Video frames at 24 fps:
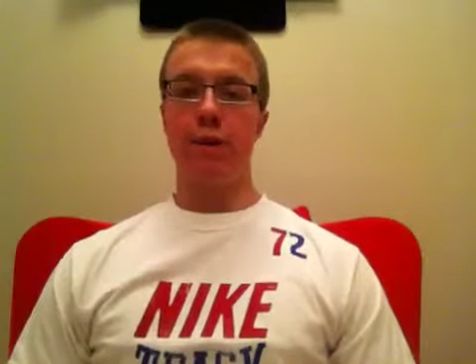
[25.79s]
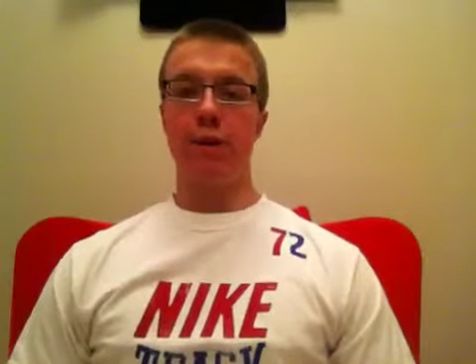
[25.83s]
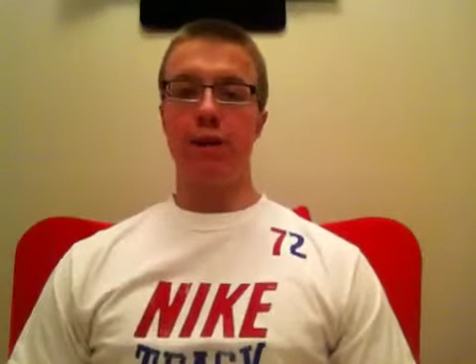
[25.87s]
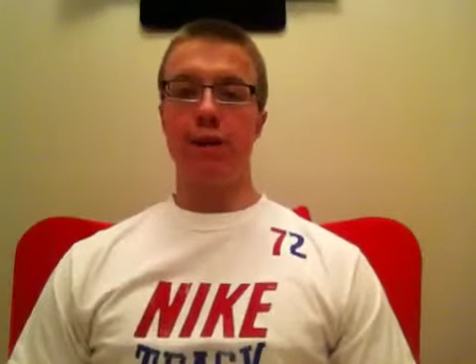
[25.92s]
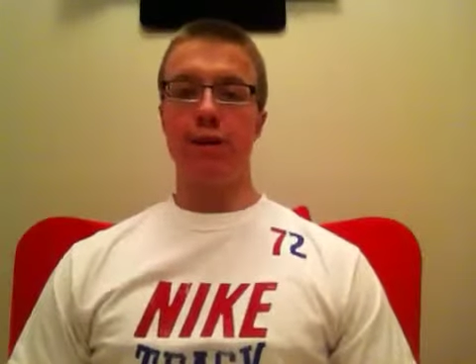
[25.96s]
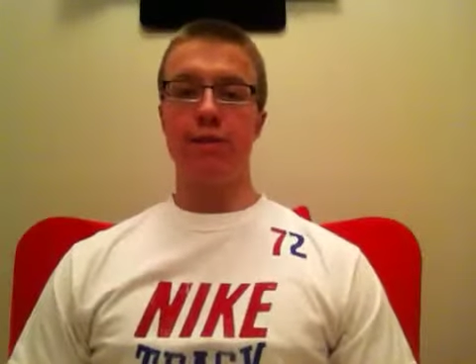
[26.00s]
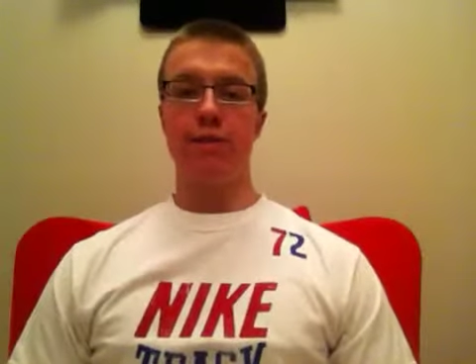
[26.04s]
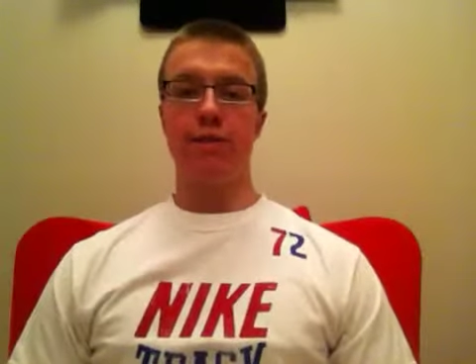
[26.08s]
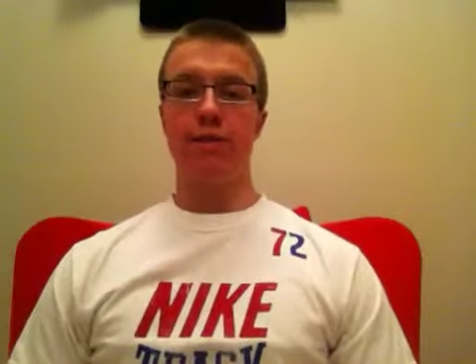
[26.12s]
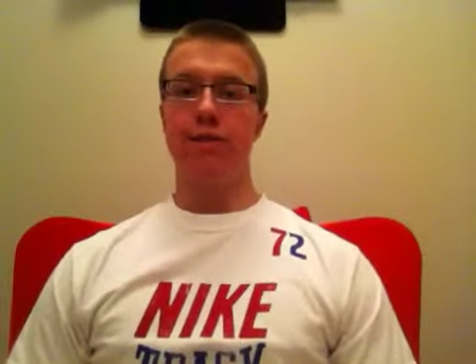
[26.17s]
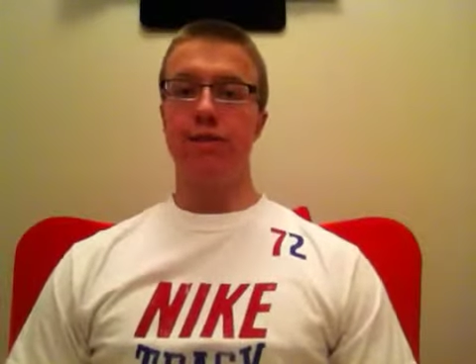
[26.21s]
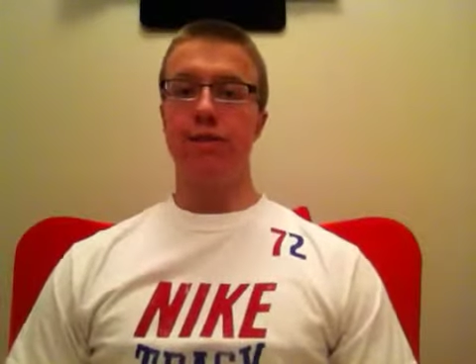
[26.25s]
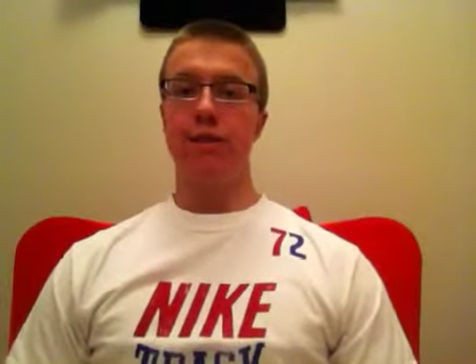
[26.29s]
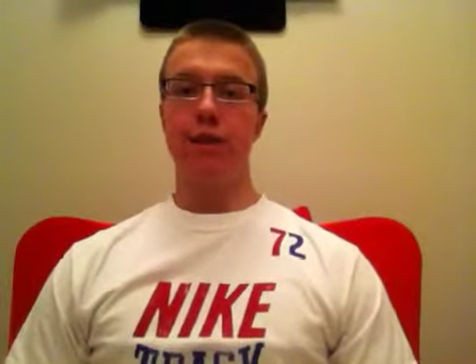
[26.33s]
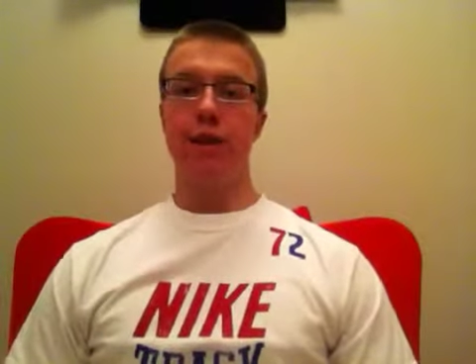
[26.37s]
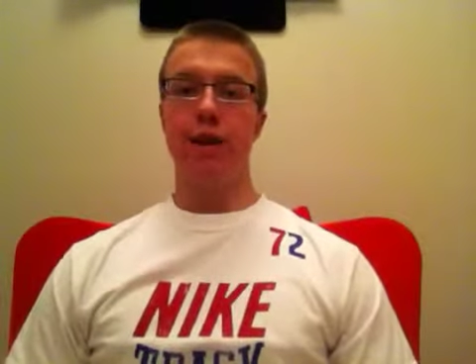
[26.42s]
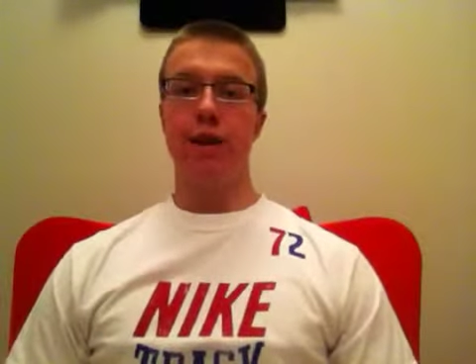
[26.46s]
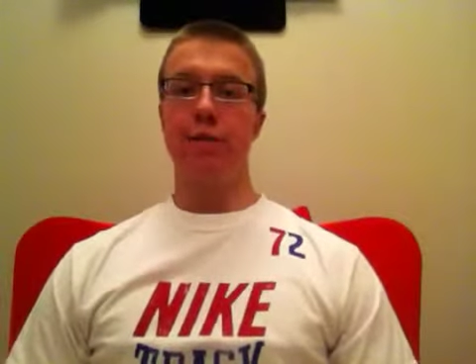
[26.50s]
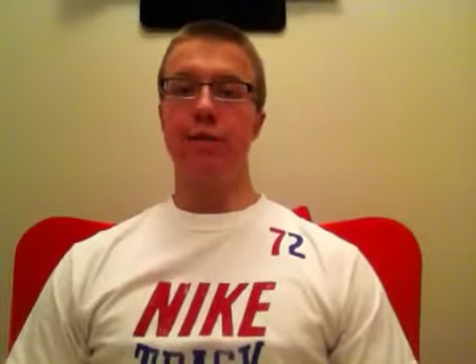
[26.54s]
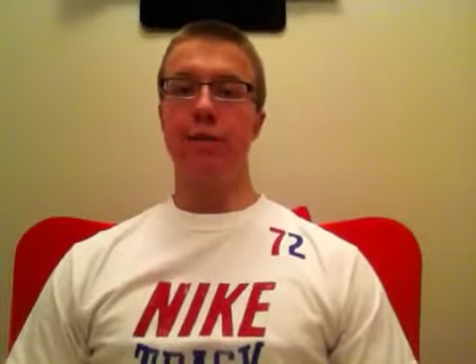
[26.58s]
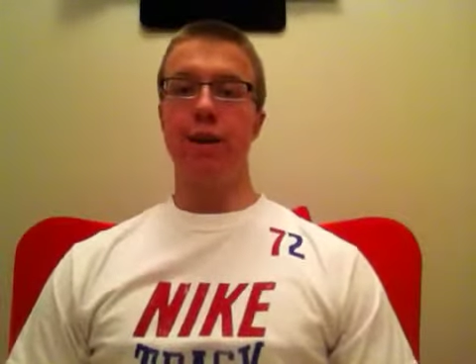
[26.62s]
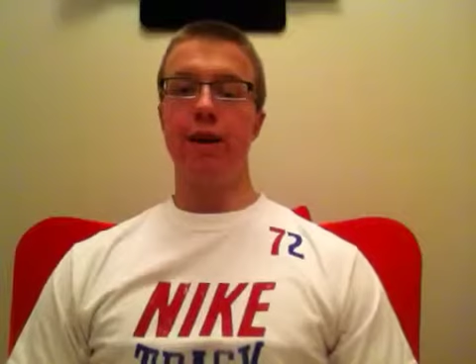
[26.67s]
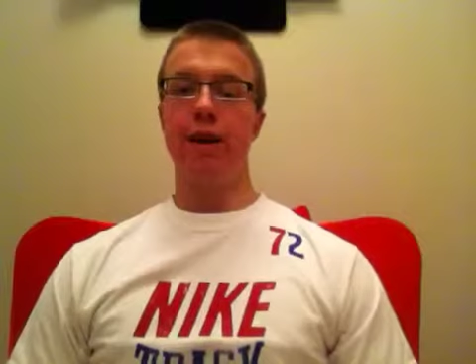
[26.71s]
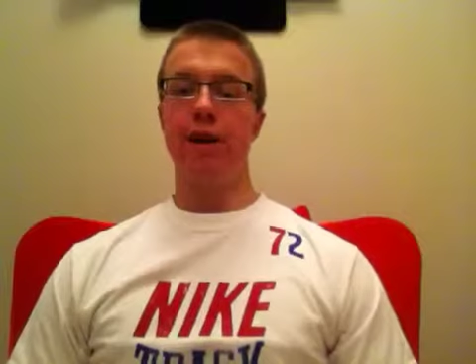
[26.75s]
It
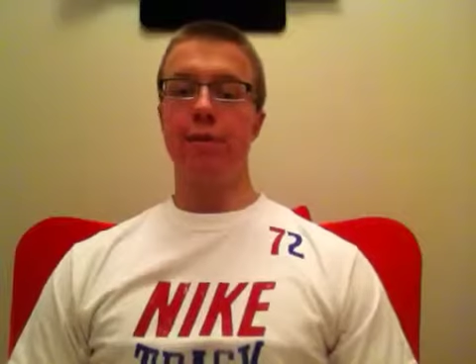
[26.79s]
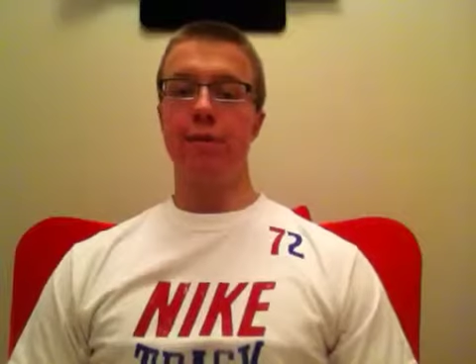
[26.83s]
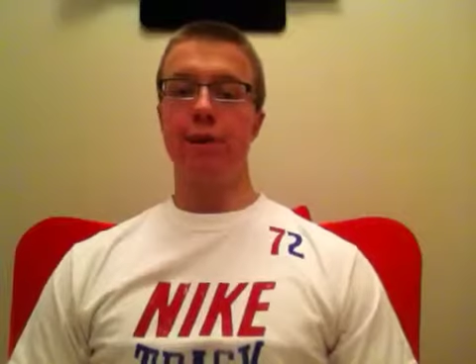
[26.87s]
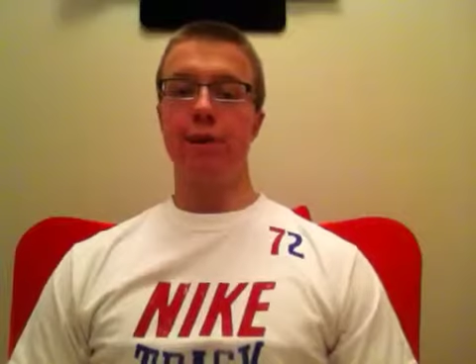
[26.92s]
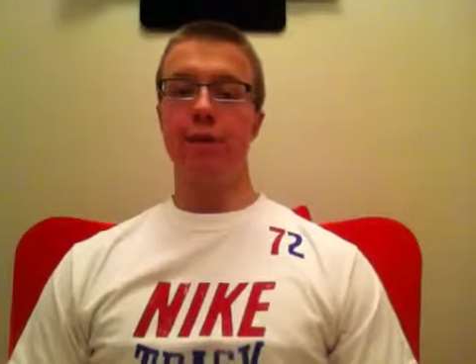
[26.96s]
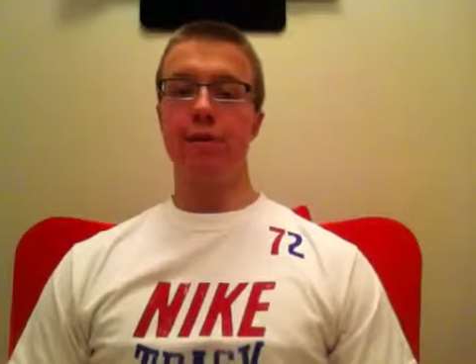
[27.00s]
may not be